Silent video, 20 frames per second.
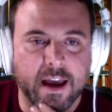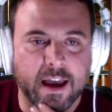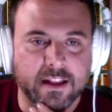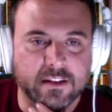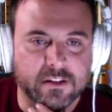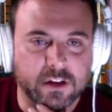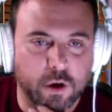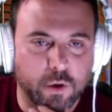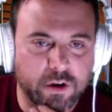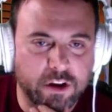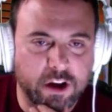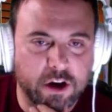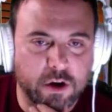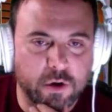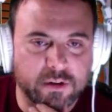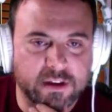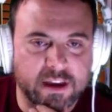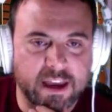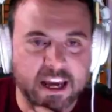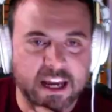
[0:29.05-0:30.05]

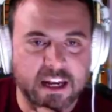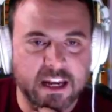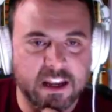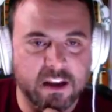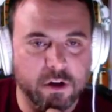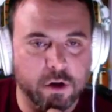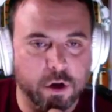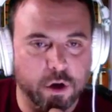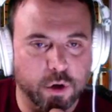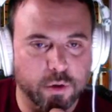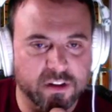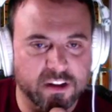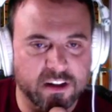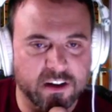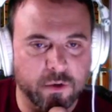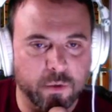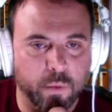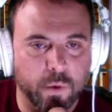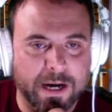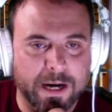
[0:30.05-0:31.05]
Antonio
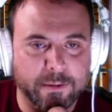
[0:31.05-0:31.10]
Gandy-Golden,